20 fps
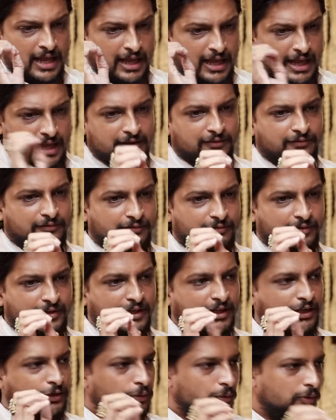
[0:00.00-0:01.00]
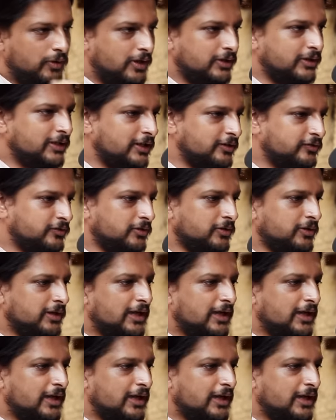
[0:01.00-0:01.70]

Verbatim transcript: every yoga teacher,